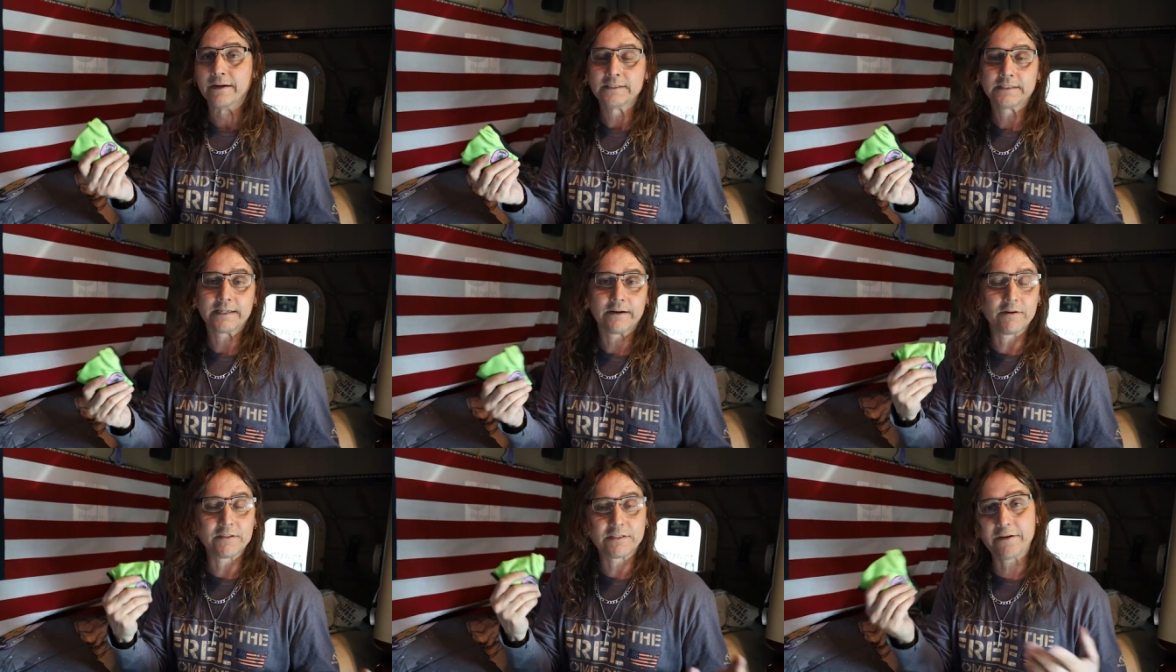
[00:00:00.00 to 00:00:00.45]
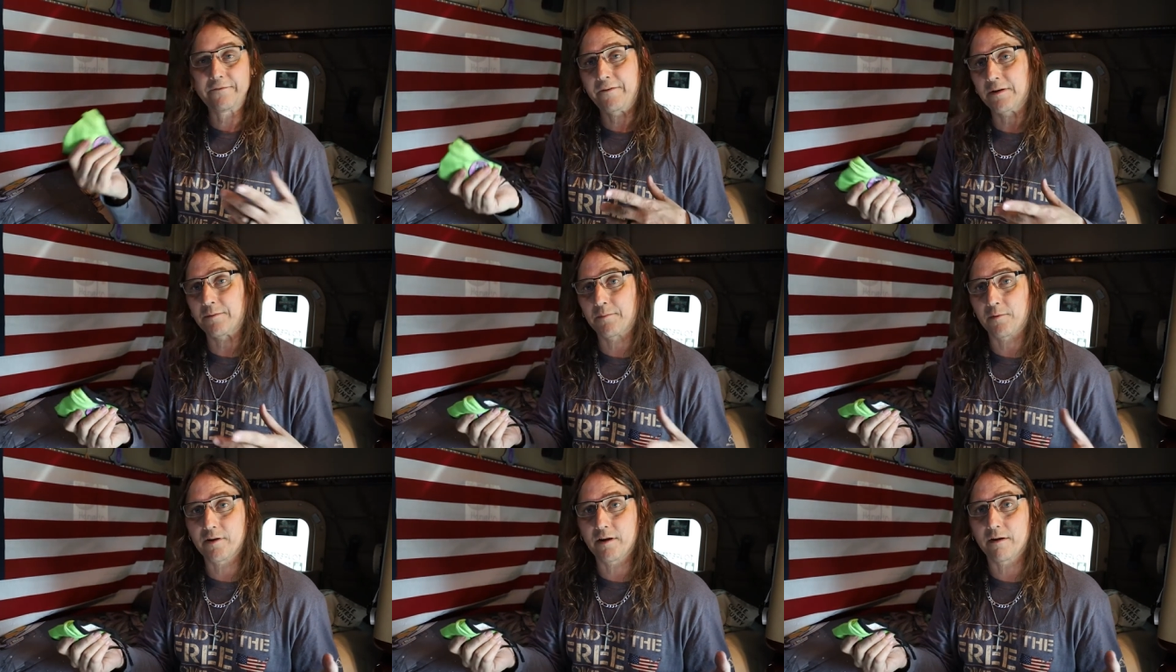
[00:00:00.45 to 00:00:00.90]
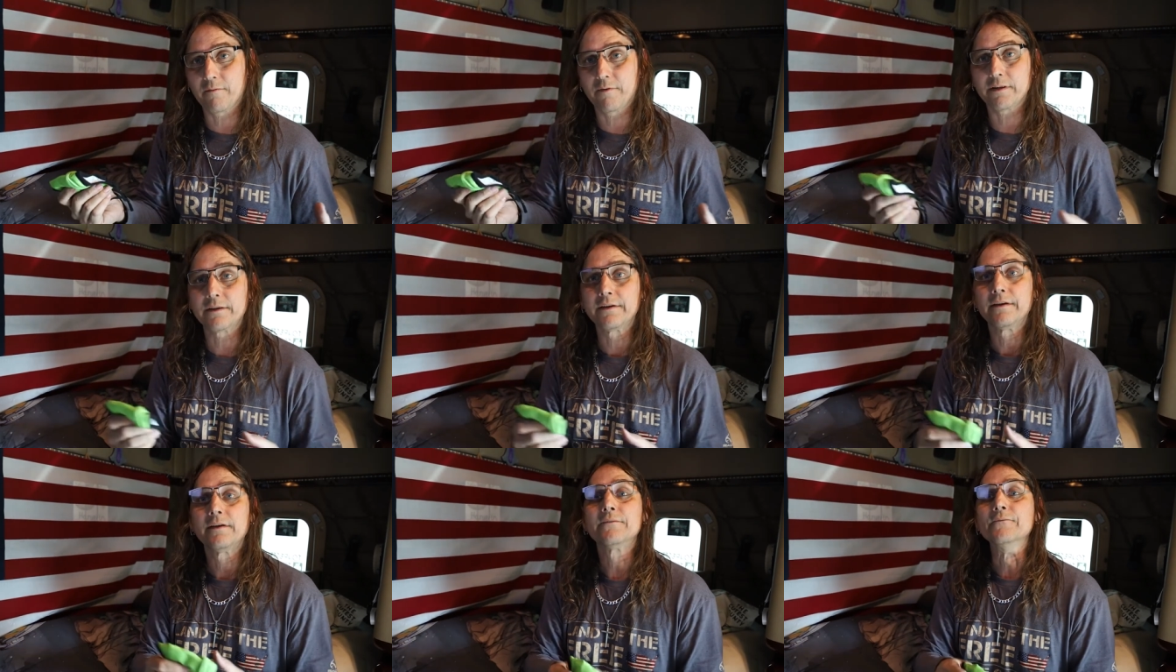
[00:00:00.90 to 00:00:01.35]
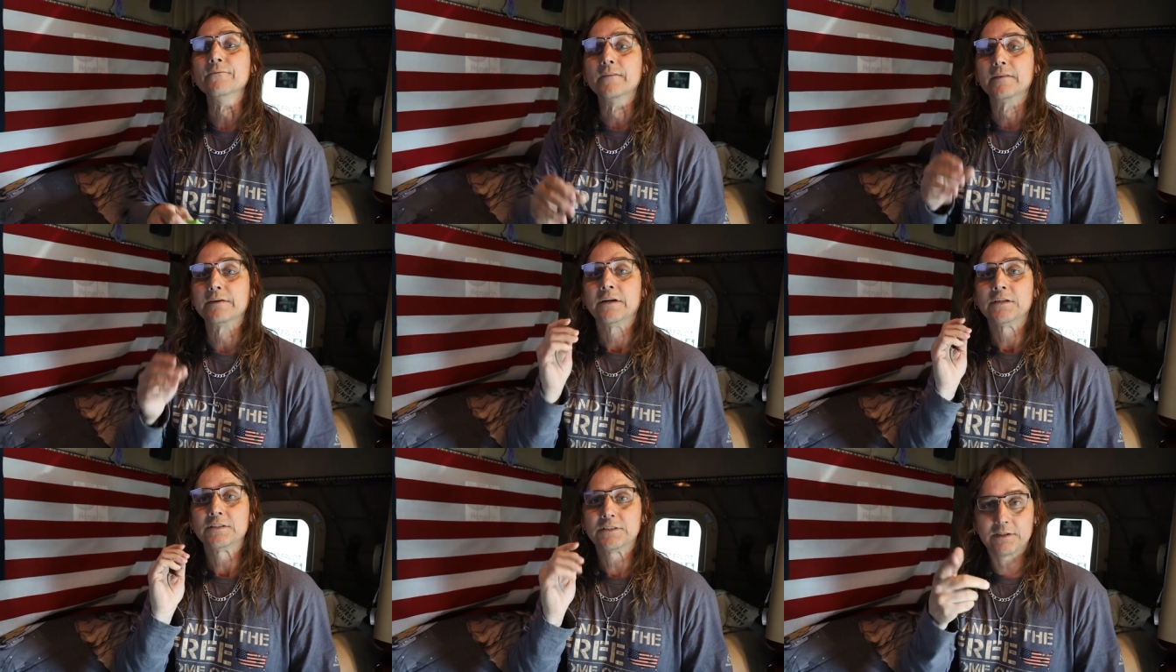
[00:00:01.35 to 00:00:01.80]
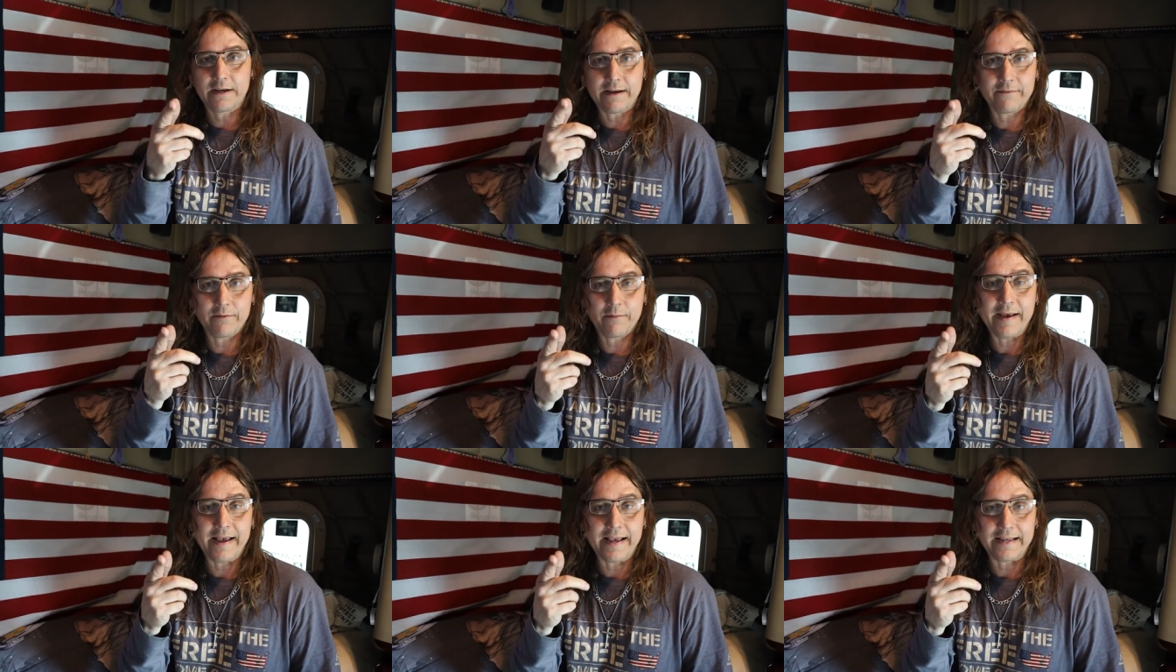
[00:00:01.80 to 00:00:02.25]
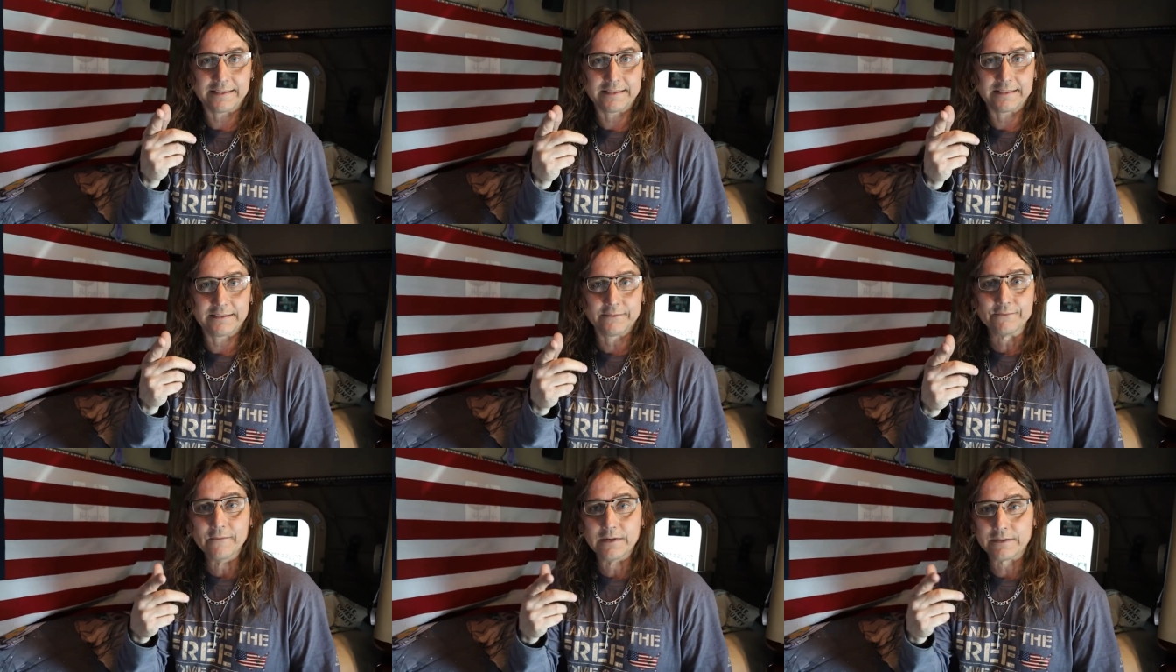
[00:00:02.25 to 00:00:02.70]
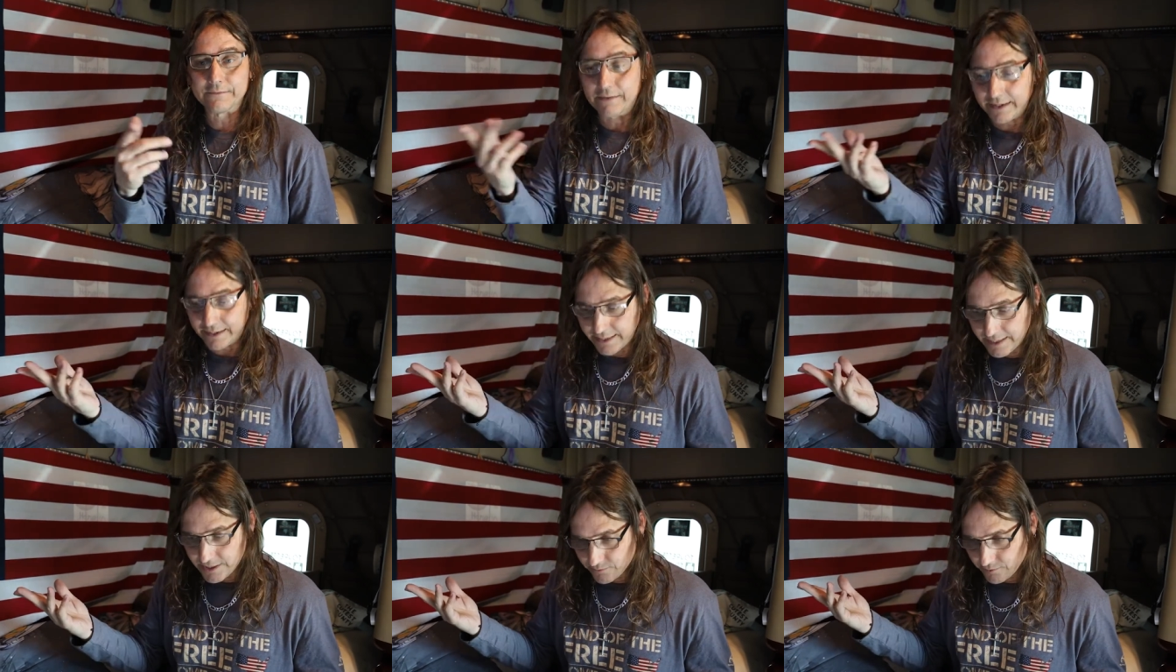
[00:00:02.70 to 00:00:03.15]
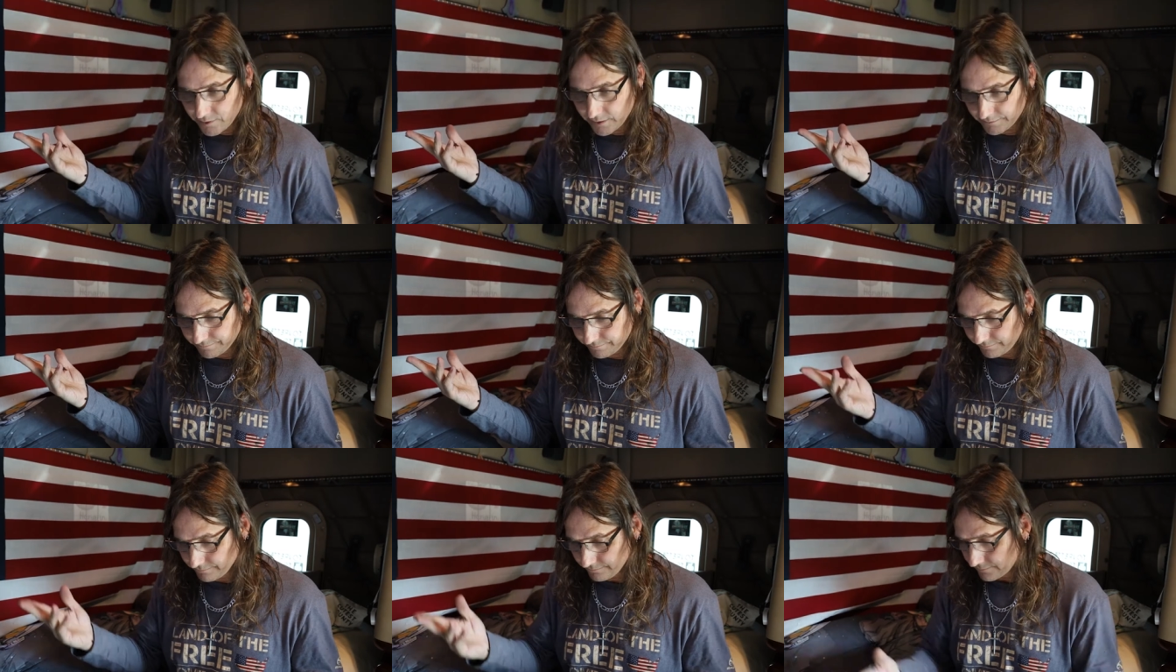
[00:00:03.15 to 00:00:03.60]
whichever one she feels more comfortable with, she'll have a mask in each one.